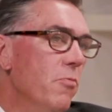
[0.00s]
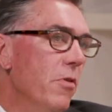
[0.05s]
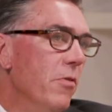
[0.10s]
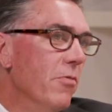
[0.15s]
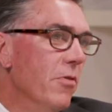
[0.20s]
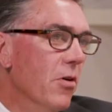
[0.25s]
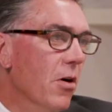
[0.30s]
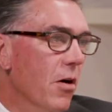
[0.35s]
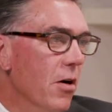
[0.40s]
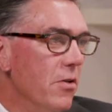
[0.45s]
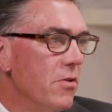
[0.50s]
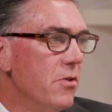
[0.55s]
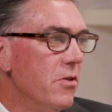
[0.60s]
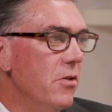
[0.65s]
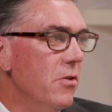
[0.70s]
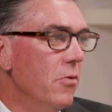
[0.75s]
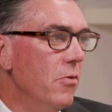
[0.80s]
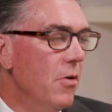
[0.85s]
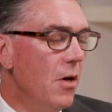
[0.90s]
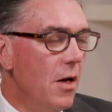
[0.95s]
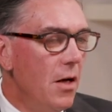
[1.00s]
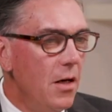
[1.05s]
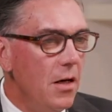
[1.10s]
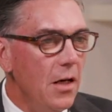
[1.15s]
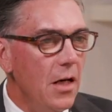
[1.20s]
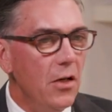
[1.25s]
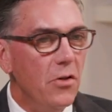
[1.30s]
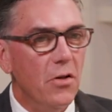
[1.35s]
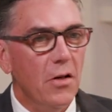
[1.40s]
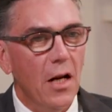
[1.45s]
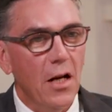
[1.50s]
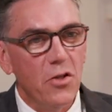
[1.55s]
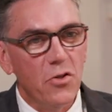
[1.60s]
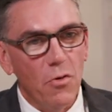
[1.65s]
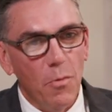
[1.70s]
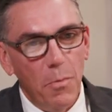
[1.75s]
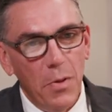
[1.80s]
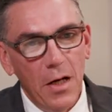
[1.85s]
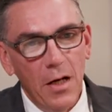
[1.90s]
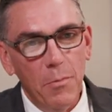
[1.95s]
with regards to
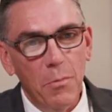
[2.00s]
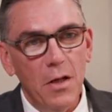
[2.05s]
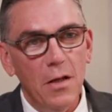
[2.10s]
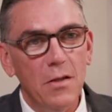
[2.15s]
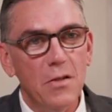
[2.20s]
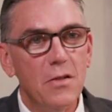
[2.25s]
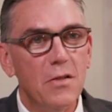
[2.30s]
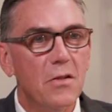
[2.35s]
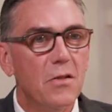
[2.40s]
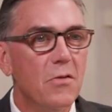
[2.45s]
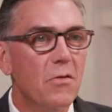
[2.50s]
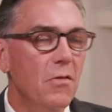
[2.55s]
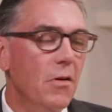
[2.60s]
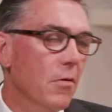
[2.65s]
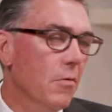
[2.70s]
international payments,